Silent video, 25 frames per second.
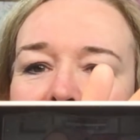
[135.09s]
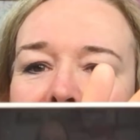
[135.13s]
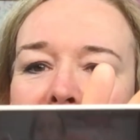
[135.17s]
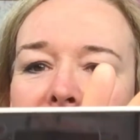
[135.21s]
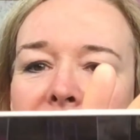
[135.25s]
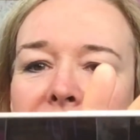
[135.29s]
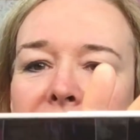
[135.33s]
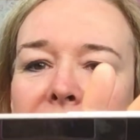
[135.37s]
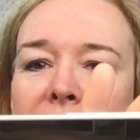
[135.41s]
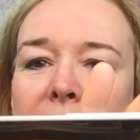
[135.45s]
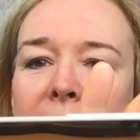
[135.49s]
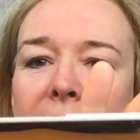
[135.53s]

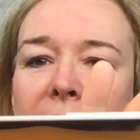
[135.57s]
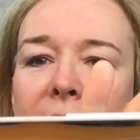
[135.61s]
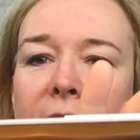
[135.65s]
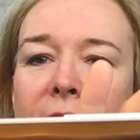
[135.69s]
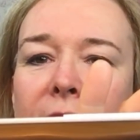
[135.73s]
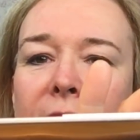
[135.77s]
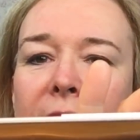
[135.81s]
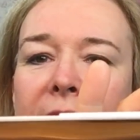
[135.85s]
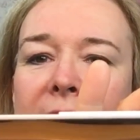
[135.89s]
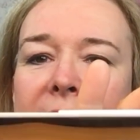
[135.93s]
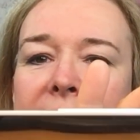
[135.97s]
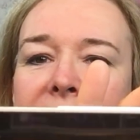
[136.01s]
What
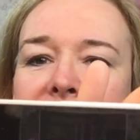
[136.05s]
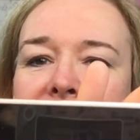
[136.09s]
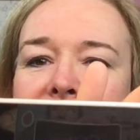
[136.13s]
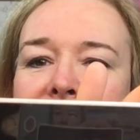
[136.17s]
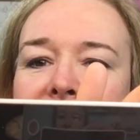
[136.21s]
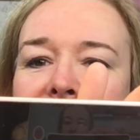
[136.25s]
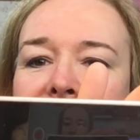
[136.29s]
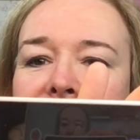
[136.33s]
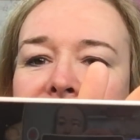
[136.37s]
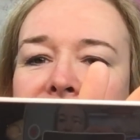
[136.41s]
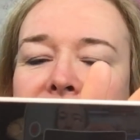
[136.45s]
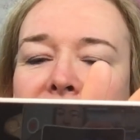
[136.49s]

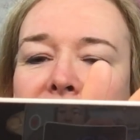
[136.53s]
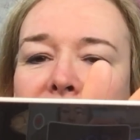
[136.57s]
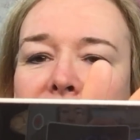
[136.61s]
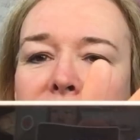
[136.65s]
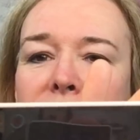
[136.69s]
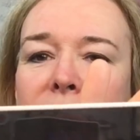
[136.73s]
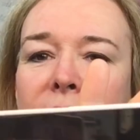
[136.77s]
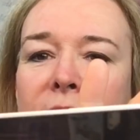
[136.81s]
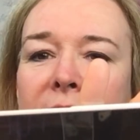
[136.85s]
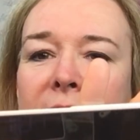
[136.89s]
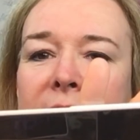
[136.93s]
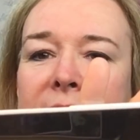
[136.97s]
crazy
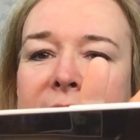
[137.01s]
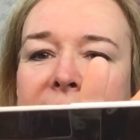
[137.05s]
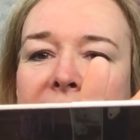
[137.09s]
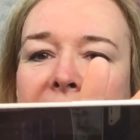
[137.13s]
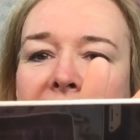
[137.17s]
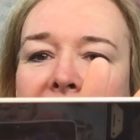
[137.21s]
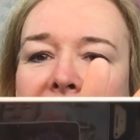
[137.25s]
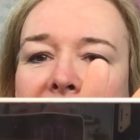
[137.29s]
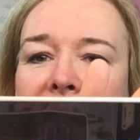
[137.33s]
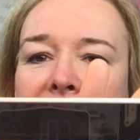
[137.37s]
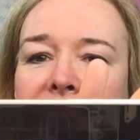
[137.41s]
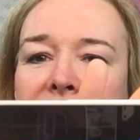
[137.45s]
phone things
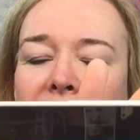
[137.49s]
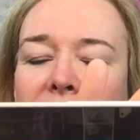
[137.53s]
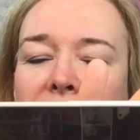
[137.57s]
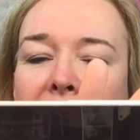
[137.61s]
I have.